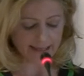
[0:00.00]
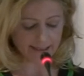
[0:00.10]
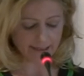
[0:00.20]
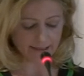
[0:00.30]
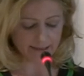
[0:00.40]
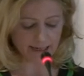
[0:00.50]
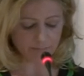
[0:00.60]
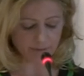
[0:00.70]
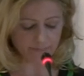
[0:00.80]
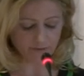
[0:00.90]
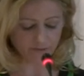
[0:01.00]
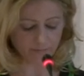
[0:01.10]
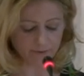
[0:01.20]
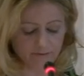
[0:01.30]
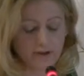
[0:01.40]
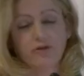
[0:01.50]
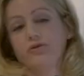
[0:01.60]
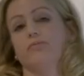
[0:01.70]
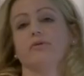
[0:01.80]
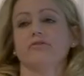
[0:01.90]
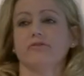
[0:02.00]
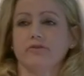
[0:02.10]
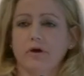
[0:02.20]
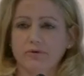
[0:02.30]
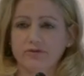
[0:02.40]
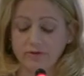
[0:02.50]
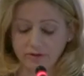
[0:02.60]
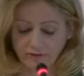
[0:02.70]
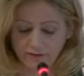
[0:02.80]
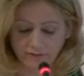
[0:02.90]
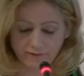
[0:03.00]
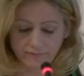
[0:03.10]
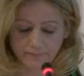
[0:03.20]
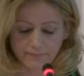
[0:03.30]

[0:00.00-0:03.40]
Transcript: that can enable investment and new business opportunities.